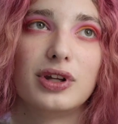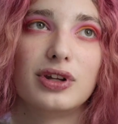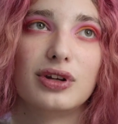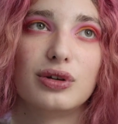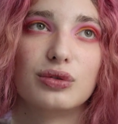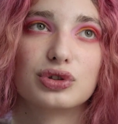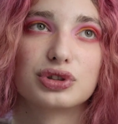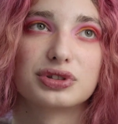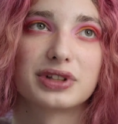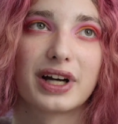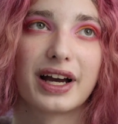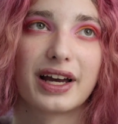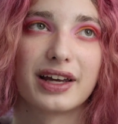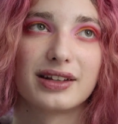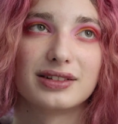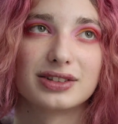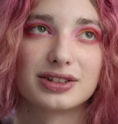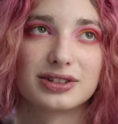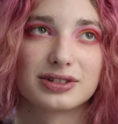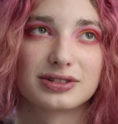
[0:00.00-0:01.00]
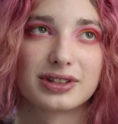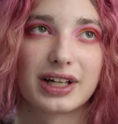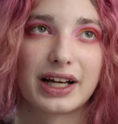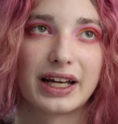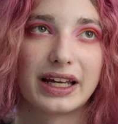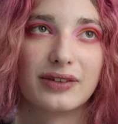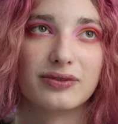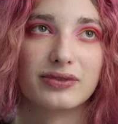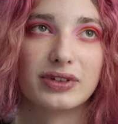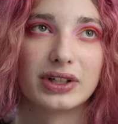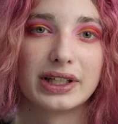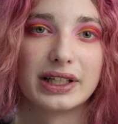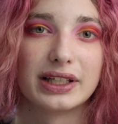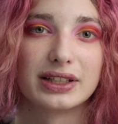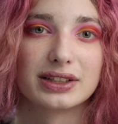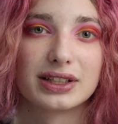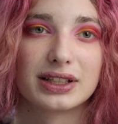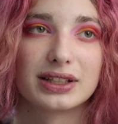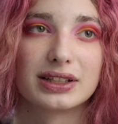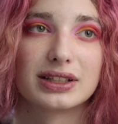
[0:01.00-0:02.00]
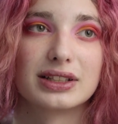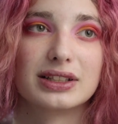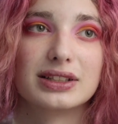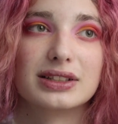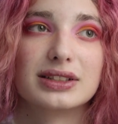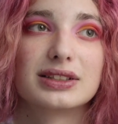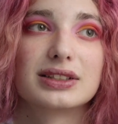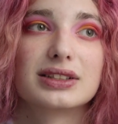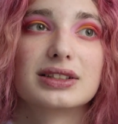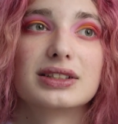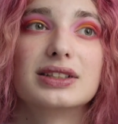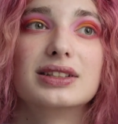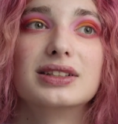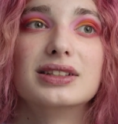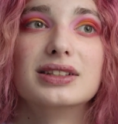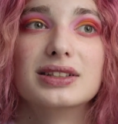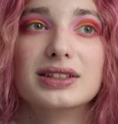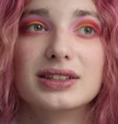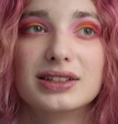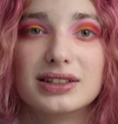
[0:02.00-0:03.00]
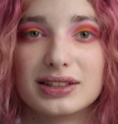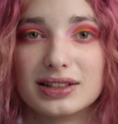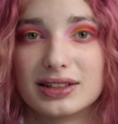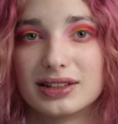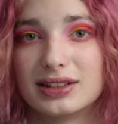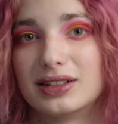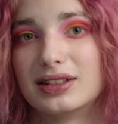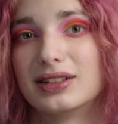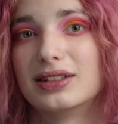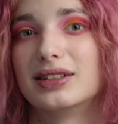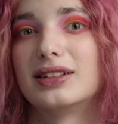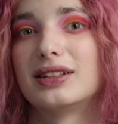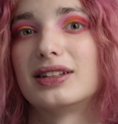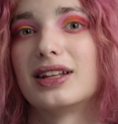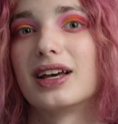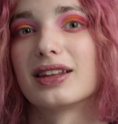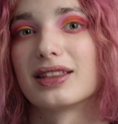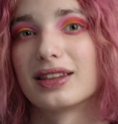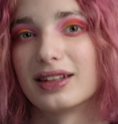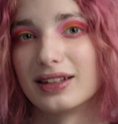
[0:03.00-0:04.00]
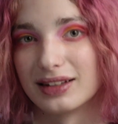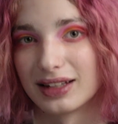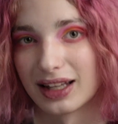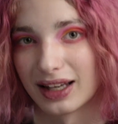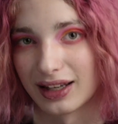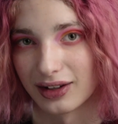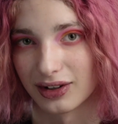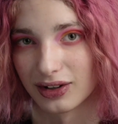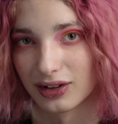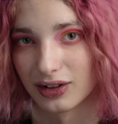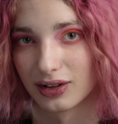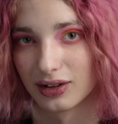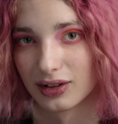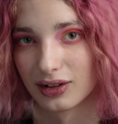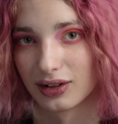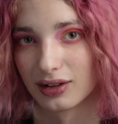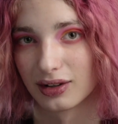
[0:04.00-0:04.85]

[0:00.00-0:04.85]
when you try to cry and release it, there's nothing there.